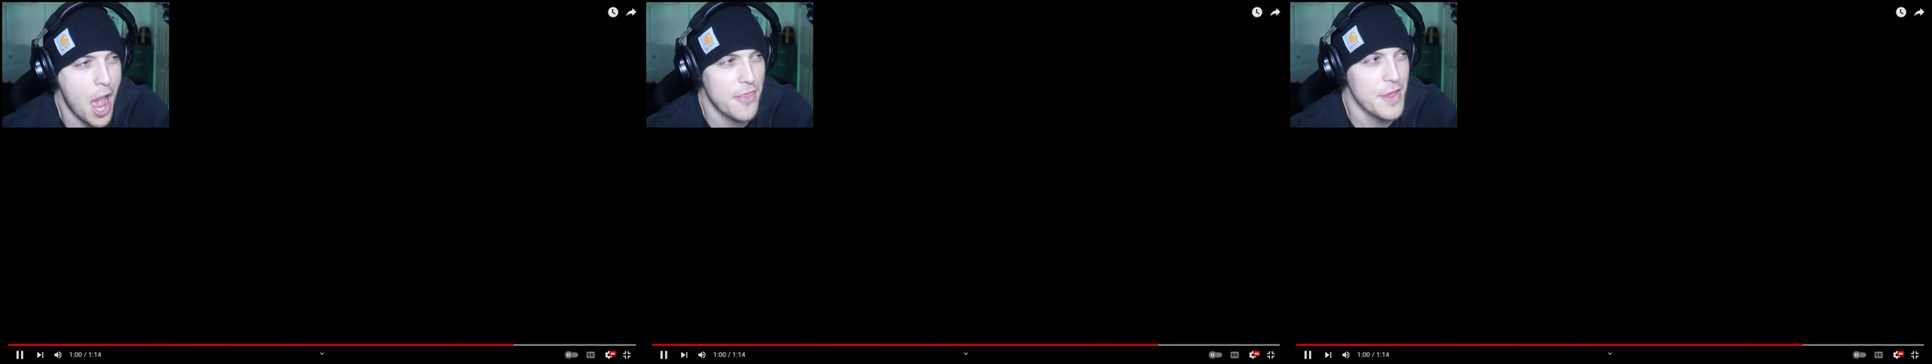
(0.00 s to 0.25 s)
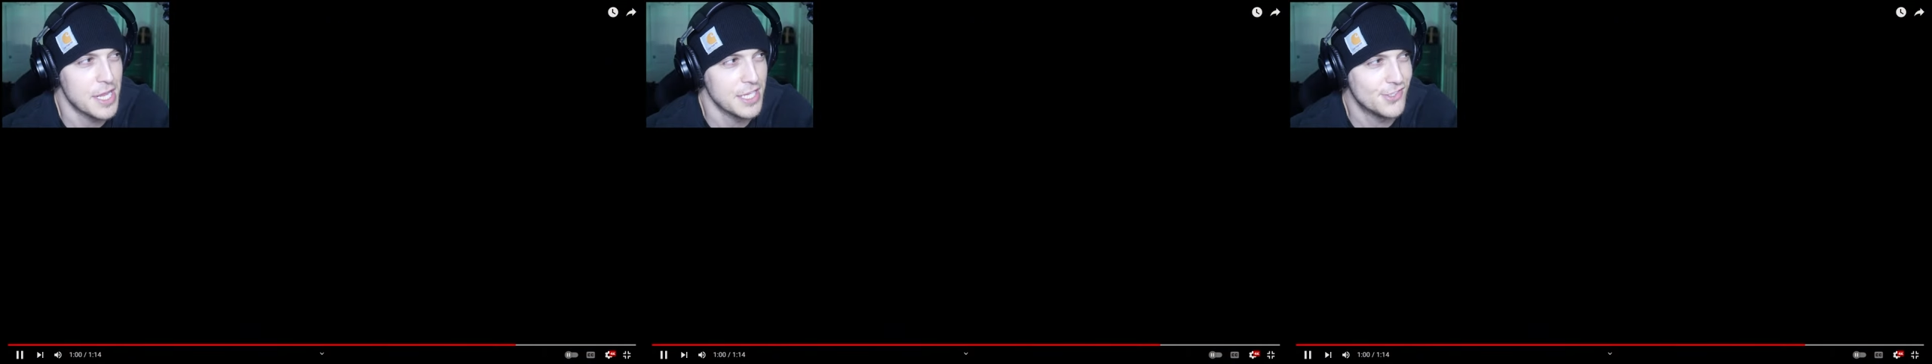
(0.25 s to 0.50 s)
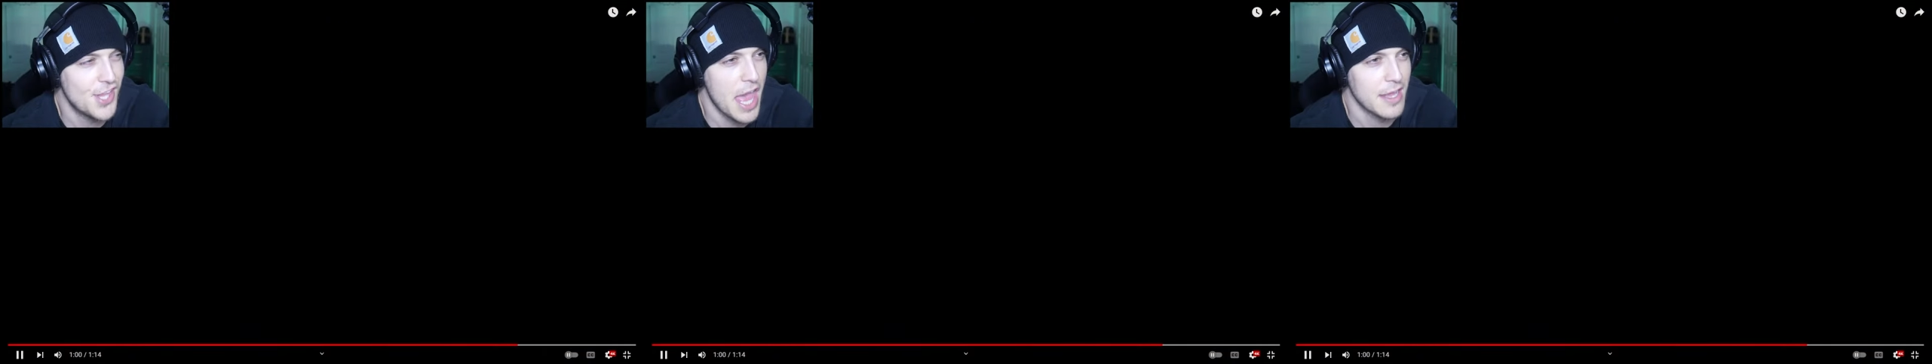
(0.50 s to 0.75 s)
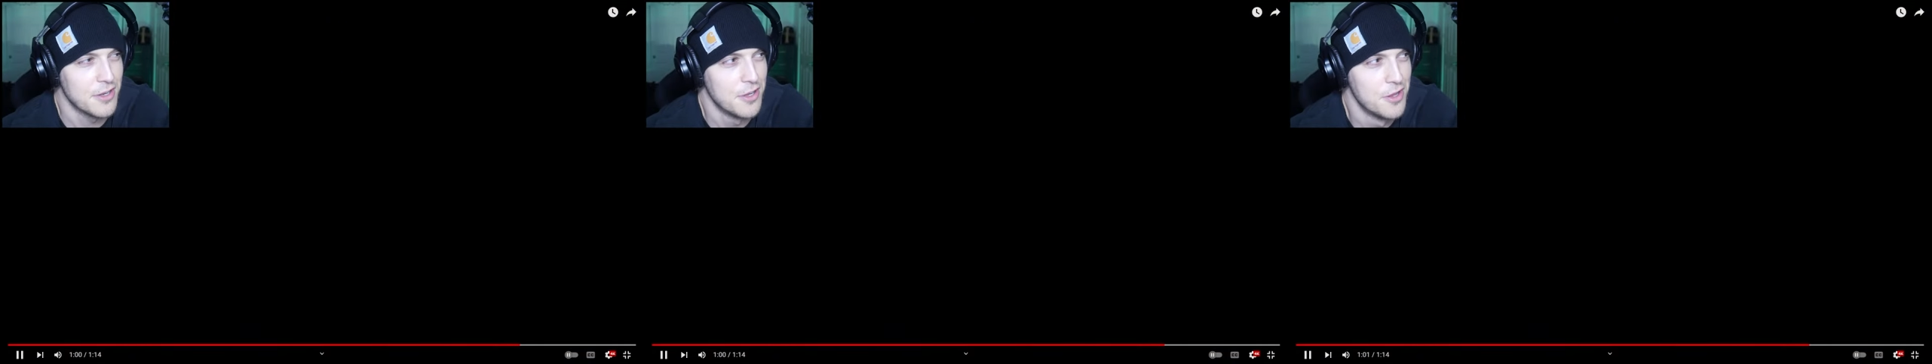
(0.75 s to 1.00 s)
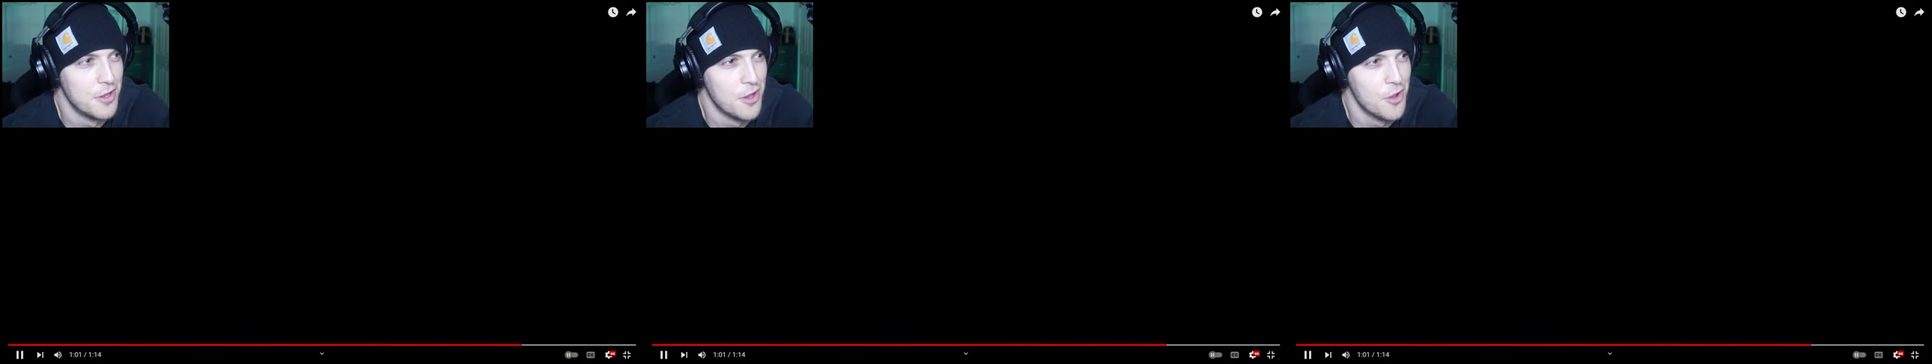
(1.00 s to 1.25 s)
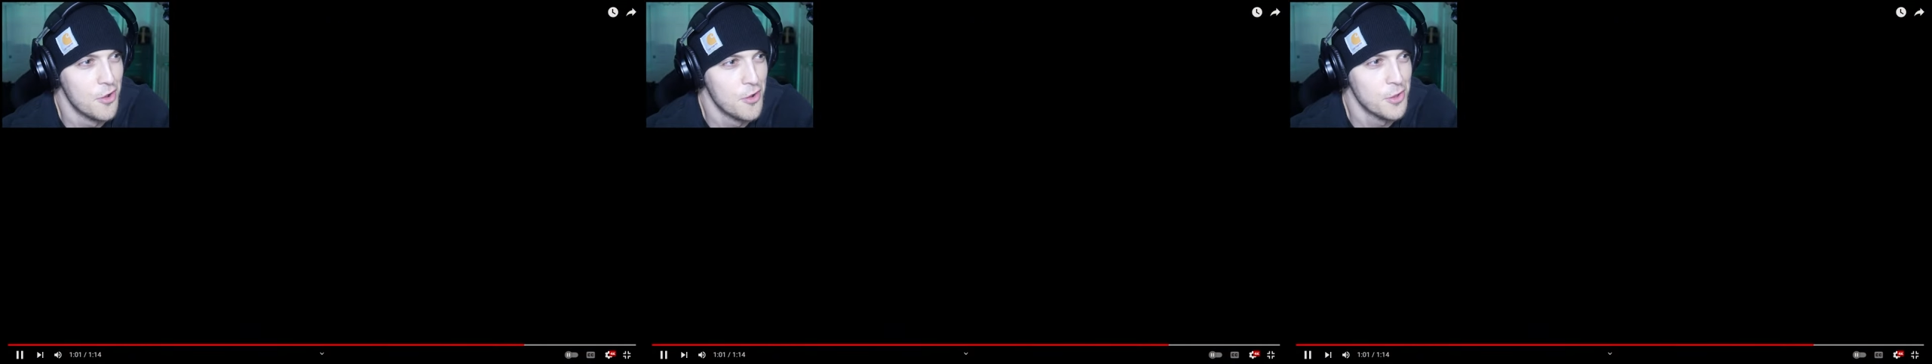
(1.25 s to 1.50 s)
I think he's dead.
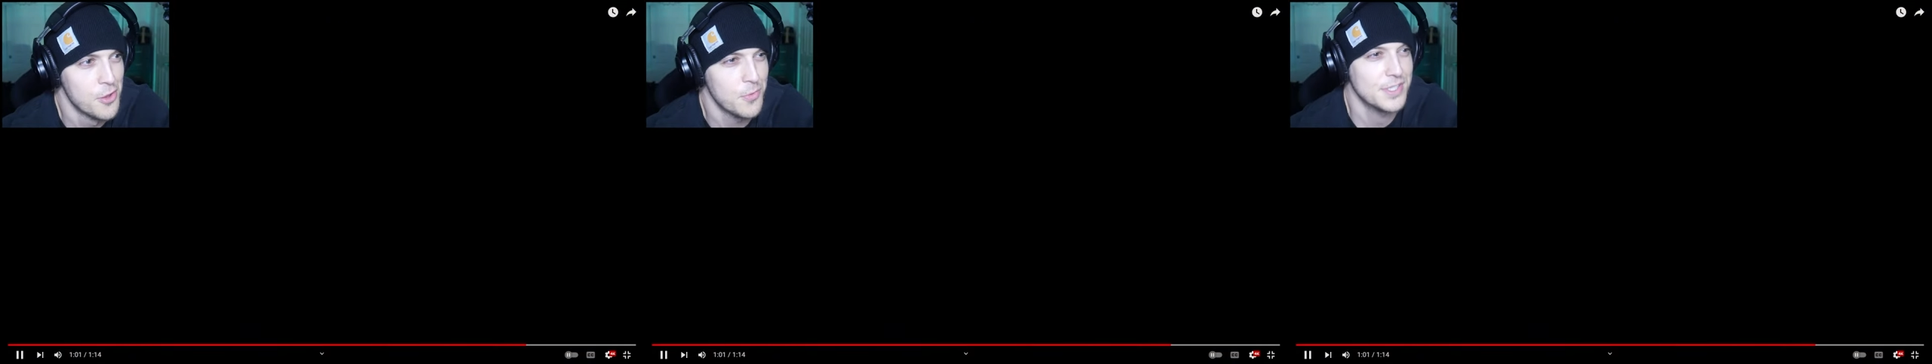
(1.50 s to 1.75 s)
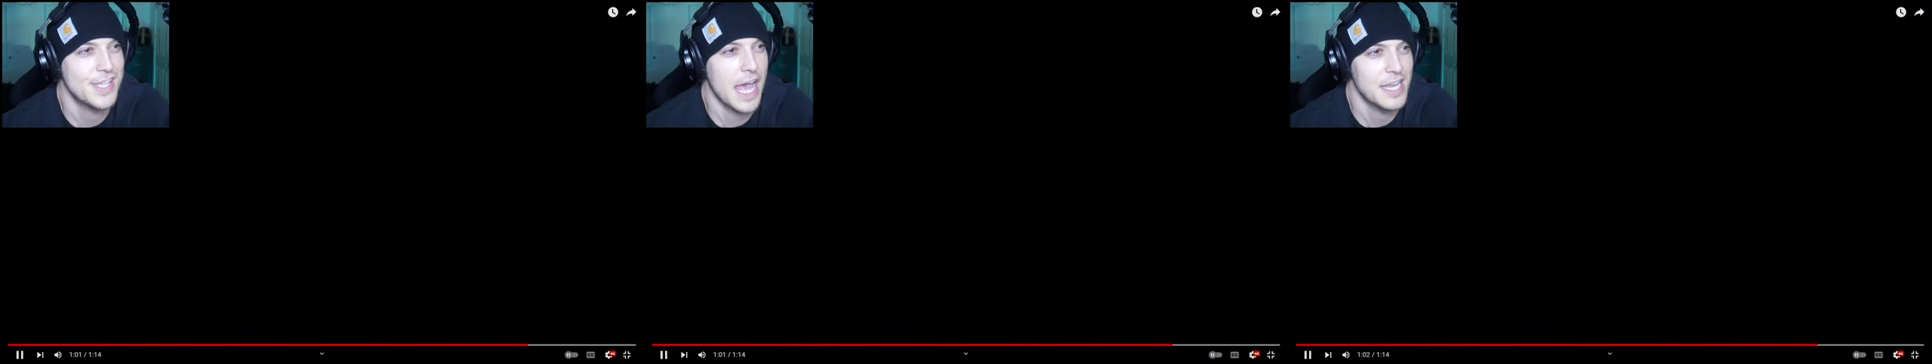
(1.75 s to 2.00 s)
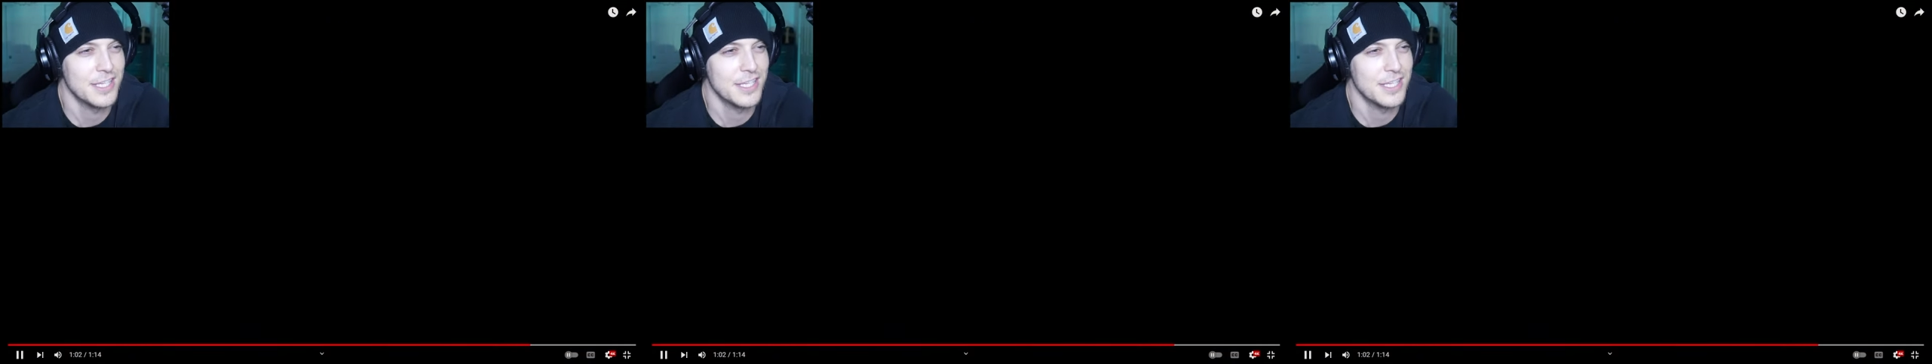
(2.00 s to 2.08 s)
Was that